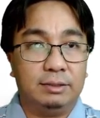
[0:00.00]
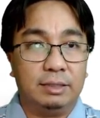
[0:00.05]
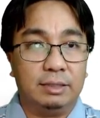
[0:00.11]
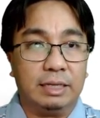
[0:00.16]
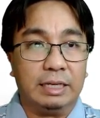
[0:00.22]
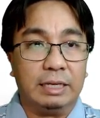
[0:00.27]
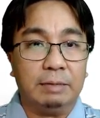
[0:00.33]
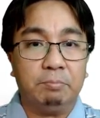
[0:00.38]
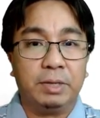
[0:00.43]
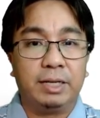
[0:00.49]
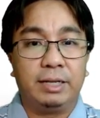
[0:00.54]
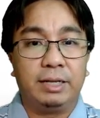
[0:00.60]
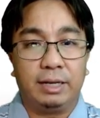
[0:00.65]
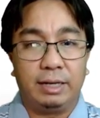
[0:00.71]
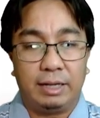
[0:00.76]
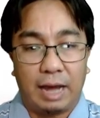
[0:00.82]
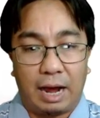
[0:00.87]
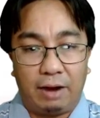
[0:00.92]

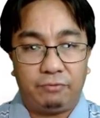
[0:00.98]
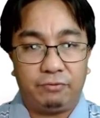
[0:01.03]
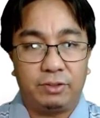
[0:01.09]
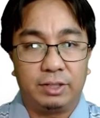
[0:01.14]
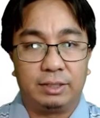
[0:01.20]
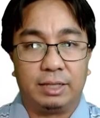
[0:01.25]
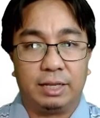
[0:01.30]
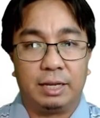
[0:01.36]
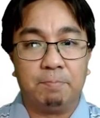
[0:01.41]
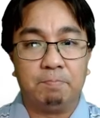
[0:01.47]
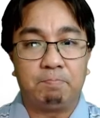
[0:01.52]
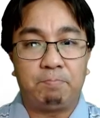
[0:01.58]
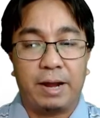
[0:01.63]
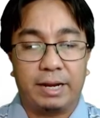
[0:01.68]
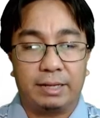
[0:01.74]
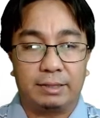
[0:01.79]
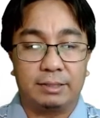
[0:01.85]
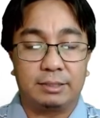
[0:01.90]
immediately after the
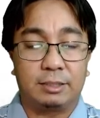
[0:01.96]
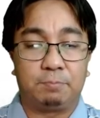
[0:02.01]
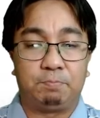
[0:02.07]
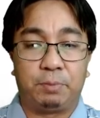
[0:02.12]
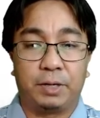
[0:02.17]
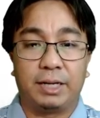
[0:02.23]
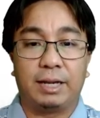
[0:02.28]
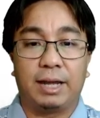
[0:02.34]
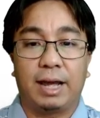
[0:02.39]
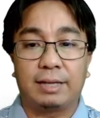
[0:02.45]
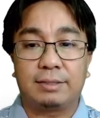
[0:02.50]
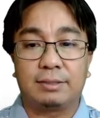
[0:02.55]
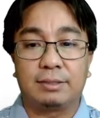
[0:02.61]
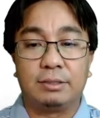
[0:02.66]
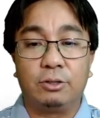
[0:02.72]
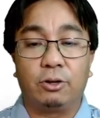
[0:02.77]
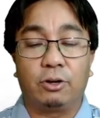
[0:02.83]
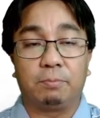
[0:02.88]
impact, the spring
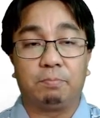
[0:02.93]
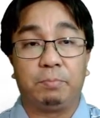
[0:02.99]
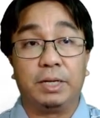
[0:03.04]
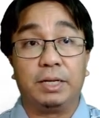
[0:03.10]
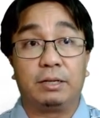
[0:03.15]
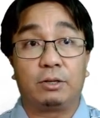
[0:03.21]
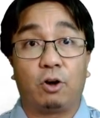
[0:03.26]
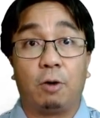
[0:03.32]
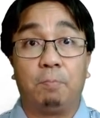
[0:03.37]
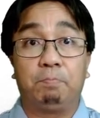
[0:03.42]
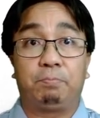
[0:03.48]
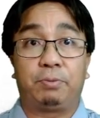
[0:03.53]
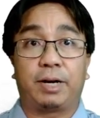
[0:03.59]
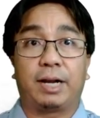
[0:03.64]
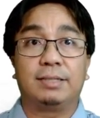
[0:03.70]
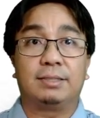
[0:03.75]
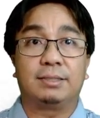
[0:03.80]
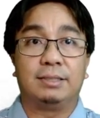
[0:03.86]
has not been
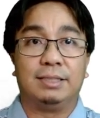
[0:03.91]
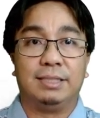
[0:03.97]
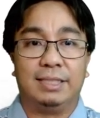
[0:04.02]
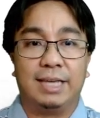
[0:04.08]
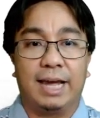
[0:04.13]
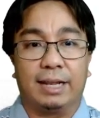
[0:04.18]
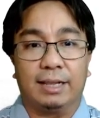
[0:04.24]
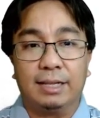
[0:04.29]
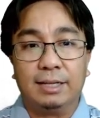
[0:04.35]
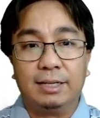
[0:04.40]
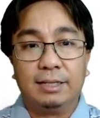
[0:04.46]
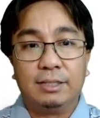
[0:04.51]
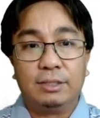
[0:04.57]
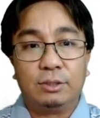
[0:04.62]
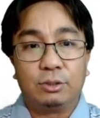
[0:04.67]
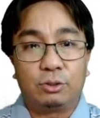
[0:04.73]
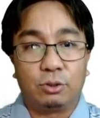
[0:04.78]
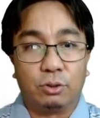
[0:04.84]
compressed yet.
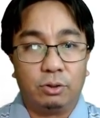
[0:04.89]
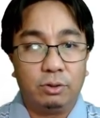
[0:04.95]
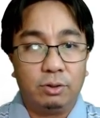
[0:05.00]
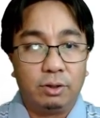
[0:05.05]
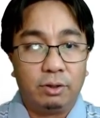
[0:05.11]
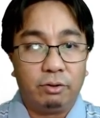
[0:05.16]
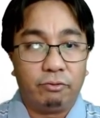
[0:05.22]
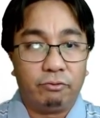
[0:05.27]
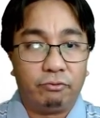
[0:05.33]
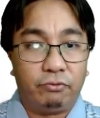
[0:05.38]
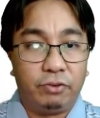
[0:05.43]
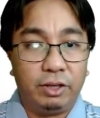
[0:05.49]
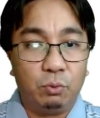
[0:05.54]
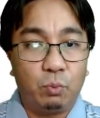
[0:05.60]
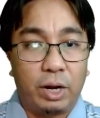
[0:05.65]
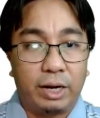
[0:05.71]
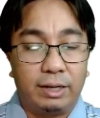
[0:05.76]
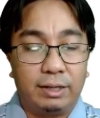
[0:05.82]
So
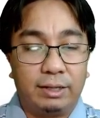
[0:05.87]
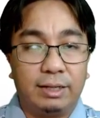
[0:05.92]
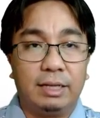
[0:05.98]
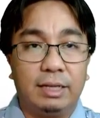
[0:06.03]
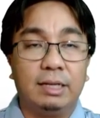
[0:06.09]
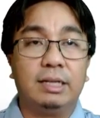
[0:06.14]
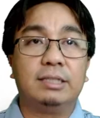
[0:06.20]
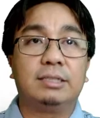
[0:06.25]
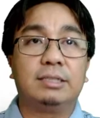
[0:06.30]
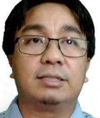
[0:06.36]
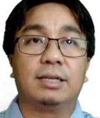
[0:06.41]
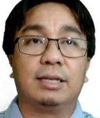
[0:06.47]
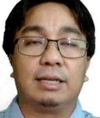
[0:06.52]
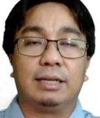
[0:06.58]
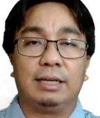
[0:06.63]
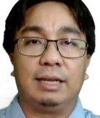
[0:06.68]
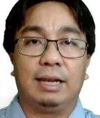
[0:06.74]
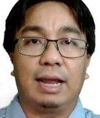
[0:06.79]
V1, the
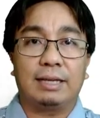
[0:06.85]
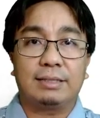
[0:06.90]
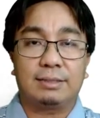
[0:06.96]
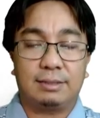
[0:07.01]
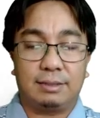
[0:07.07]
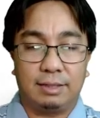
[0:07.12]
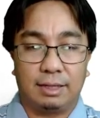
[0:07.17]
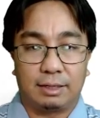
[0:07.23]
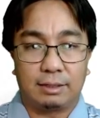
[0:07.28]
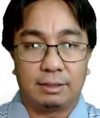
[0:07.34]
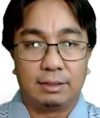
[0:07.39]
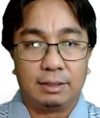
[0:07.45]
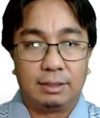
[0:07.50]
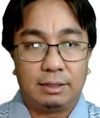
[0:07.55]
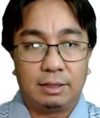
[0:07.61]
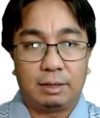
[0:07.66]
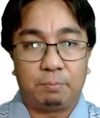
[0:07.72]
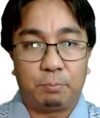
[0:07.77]
initial elastic
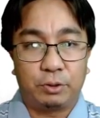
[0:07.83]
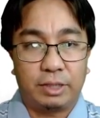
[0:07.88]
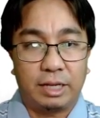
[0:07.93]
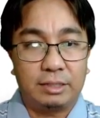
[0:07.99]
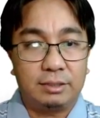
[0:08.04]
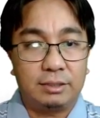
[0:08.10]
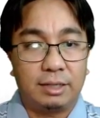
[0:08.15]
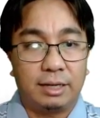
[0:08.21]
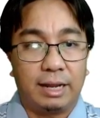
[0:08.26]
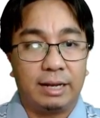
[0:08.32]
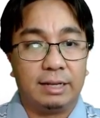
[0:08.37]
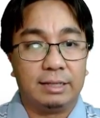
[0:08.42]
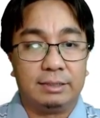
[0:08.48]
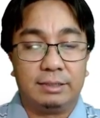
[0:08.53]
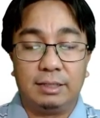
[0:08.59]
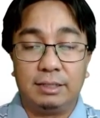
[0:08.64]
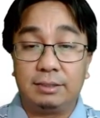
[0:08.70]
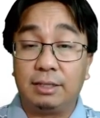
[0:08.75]
potential
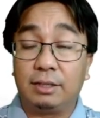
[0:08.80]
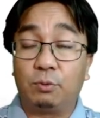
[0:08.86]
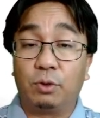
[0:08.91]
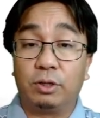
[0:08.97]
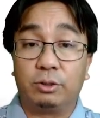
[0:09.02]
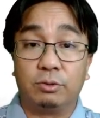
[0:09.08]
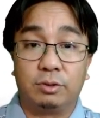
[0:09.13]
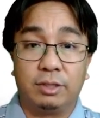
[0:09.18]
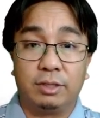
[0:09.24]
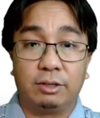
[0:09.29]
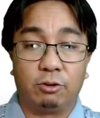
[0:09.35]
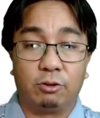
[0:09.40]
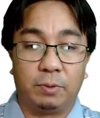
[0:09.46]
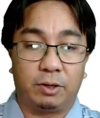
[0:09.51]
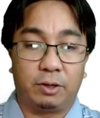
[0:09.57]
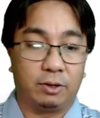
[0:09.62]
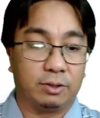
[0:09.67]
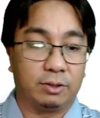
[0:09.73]
energy, is equal to 0
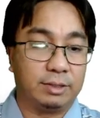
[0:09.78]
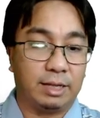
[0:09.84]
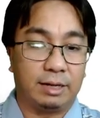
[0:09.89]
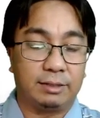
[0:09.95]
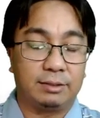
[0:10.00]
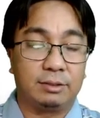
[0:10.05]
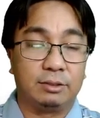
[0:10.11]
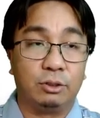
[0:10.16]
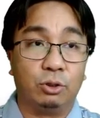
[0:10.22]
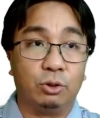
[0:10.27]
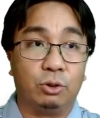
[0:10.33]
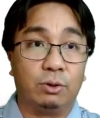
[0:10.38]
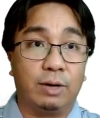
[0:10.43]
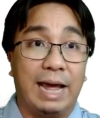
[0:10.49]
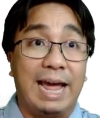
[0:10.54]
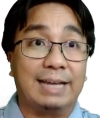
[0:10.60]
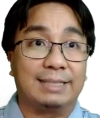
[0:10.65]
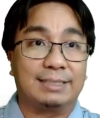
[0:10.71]
because there is
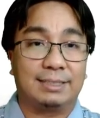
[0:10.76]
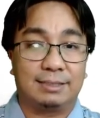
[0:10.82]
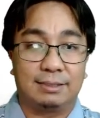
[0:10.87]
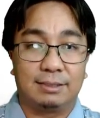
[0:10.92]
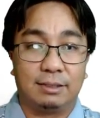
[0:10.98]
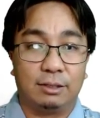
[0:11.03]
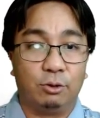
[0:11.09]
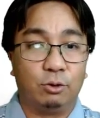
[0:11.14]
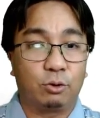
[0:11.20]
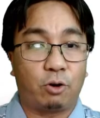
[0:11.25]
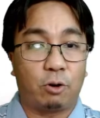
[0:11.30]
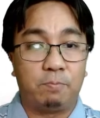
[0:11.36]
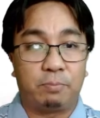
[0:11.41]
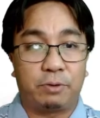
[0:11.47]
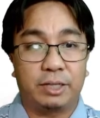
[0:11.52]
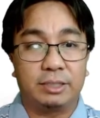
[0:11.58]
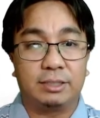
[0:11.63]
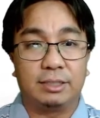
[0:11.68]
no S, no
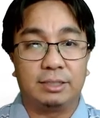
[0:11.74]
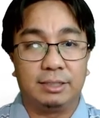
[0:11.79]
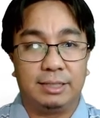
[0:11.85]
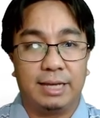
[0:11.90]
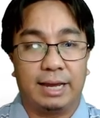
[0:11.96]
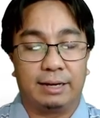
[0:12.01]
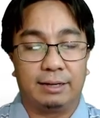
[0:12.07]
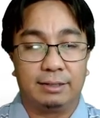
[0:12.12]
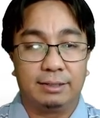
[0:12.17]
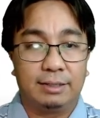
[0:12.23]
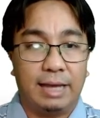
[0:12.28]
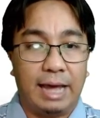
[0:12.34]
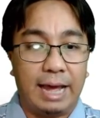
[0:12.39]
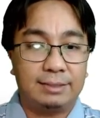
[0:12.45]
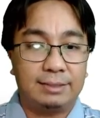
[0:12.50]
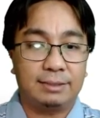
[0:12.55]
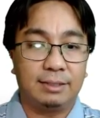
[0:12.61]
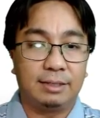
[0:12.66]
compression yet.
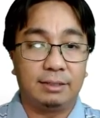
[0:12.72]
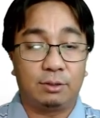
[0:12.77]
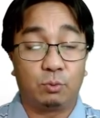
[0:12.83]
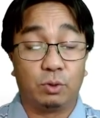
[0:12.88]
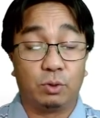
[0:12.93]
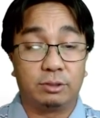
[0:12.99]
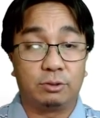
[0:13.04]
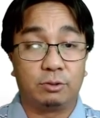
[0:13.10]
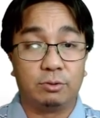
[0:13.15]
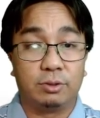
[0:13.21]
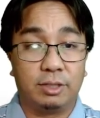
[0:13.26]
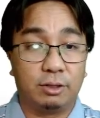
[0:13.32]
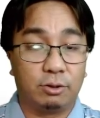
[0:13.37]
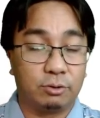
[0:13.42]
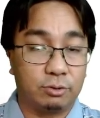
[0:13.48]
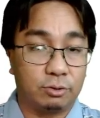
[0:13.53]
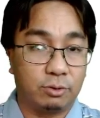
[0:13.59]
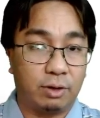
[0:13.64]
S equals to
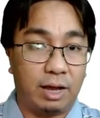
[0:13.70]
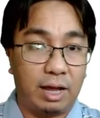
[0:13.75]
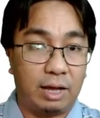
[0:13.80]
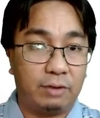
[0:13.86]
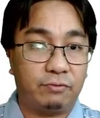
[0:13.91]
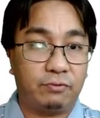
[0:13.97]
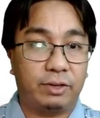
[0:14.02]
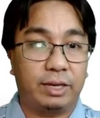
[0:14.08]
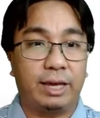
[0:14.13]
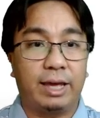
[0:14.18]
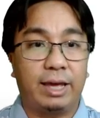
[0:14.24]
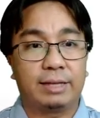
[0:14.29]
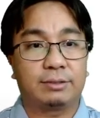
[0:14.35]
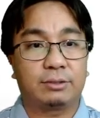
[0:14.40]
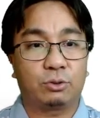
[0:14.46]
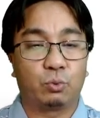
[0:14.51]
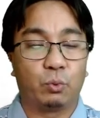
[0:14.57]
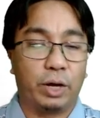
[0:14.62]
0. So half
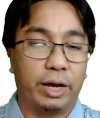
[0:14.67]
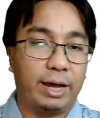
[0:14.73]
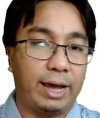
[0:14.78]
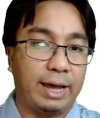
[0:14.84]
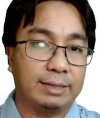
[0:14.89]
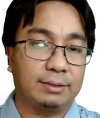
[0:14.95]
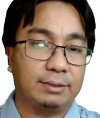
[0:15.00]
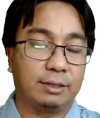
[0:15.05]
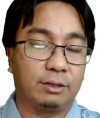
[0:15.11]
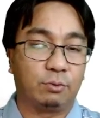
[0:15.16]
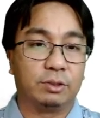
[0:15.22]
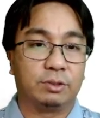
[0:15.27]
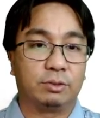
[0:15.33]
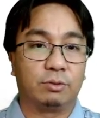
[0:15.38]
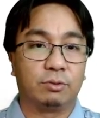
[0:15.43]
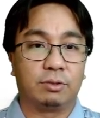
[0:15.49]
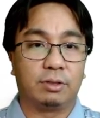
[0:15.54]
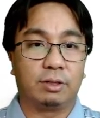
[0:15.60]
Ks squared, S
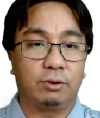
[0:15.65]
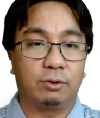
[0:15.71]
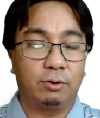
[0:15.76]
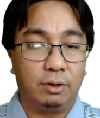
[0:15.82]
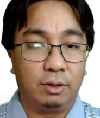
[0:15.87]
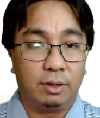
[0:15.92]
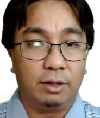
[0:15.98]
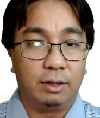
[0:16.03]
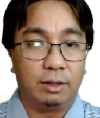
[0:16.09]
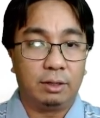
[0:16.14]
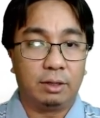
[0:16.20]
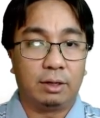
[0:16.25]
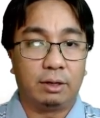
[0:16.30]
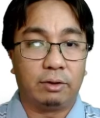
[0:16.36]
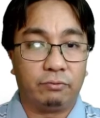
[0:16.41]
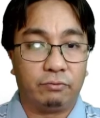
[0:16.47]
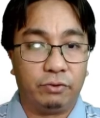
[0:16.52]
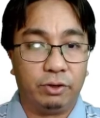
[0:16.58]
equals to 0,
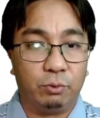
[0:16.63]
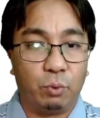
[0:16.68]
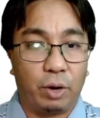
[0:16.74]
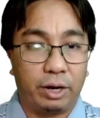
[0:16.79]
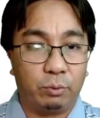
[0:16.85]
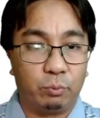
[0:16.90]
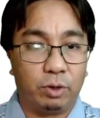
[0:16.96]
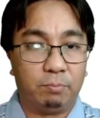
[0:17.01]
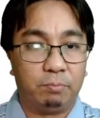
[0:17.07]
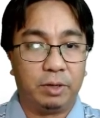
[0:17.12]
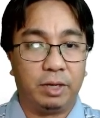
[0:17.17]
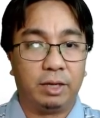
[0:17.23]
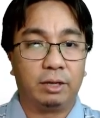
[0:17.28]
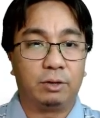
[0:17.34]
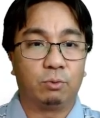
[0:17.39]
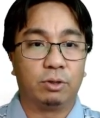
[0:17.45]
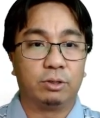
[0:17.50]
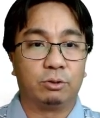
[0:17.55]
V1 will be
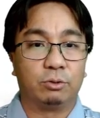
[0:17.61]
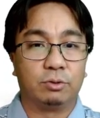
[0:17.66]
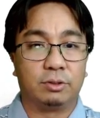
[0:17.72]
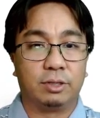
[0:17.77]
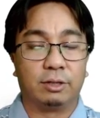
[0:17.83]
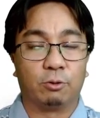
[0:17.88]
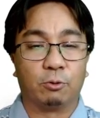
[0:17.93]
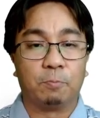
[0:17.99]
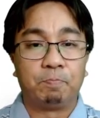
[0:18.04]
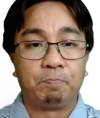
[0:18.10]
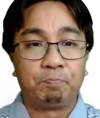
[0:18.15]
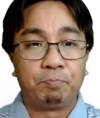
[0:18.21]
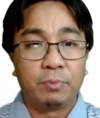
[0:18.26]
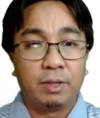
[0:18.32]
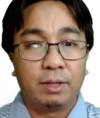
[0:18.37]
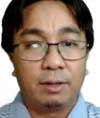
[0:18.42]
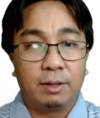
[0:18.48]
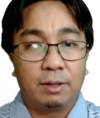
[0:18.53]
equal to 0.
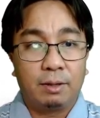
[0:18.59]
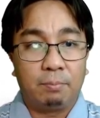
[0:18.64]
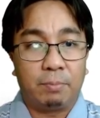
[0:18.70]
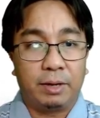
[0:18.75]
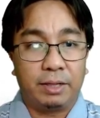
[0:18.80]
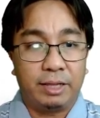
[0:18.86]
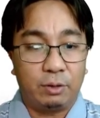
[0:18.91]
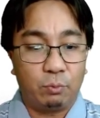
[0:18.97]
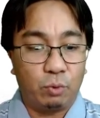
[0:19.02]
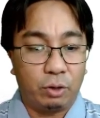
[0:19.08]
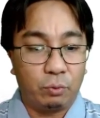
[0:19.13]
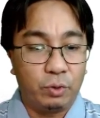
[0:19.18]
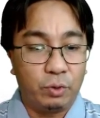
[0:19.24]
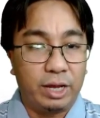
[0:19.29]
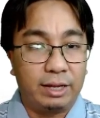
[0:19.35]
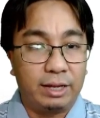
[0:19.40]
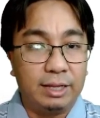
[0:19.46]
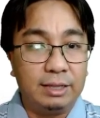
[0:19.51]
But then what
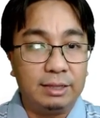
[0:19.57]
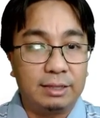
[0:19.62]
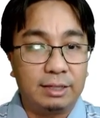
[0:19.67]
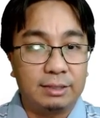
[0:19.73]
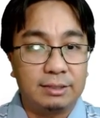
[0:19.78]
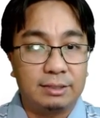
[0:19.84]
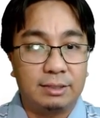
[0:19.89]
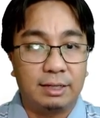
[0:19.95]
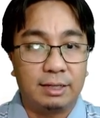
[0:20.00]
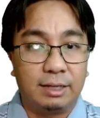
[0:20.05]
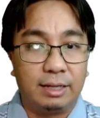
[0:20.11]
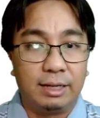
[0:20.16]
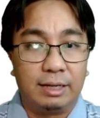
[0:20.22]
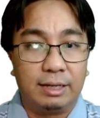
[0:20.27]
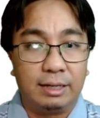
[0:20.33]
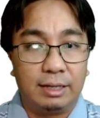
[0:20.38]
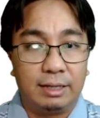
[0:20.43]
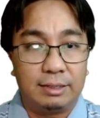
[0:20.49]
we are interested
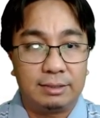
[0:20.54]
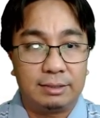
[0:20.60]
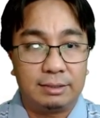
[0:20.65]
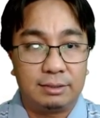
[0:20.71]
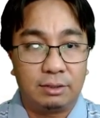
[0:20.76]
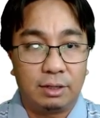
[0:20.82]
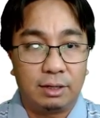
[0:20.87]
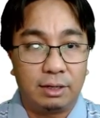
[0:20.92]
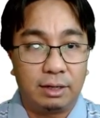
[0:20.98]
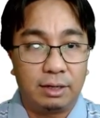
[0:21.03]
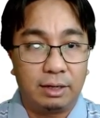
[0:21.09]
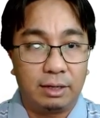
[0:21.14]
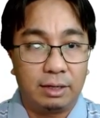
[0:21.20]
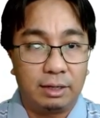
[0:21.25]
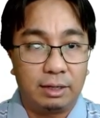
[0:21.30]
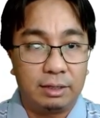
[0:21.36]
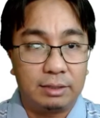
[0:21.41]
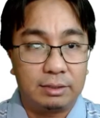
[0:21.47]
in is
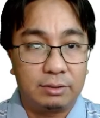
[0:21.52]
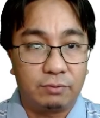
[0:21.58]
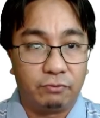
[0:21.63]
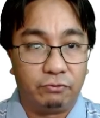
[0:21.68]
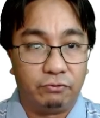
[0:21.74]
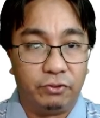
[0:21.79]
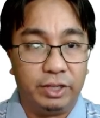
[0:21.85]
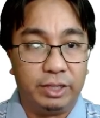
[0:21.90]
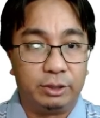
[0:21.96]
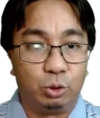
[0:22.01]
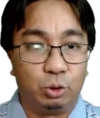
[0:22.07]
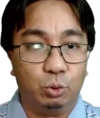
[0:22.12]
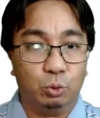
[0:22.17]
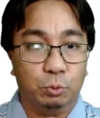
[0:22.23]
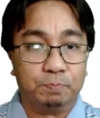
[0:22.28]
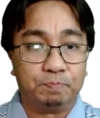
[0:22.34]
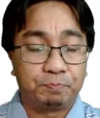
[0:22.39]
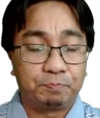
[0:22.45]
V2.